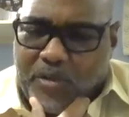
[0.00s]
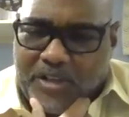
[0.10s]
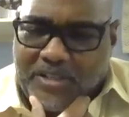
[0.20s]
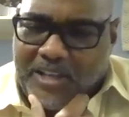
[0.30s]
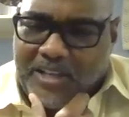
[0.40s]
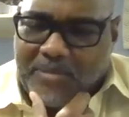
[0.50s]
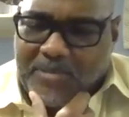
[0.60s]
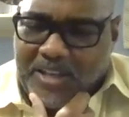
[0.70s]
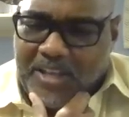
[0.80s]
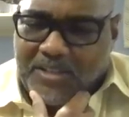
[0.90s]
Let's get him
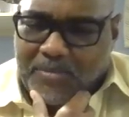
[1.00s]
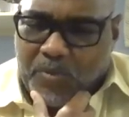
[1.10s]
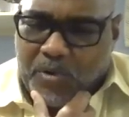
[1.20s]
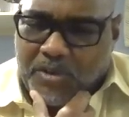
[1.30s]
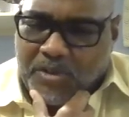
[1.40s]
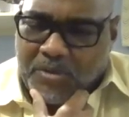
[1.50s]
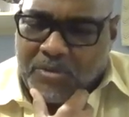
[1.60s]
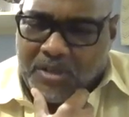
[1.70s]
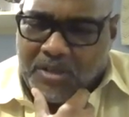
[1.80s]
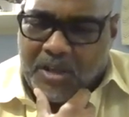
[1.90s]
to eat some more. So,
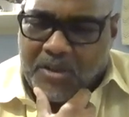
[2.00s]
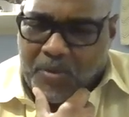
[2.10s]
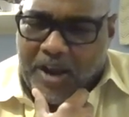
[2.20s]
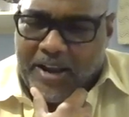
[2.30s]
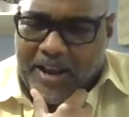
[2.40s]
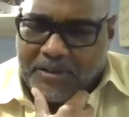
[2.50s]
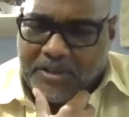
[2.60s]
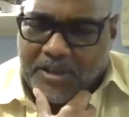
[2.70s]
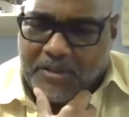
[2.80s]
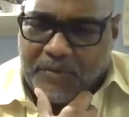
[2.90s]
so the other wideouts
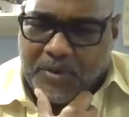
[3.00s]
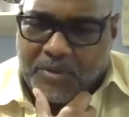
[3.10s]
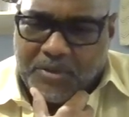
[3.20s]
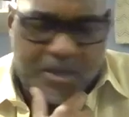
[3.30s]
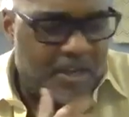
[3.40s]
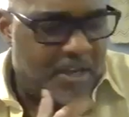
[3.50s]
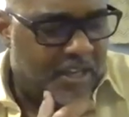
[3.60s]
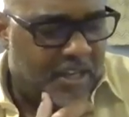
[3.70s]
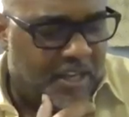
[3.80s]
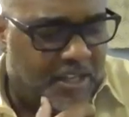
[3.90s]
and the other folks can eat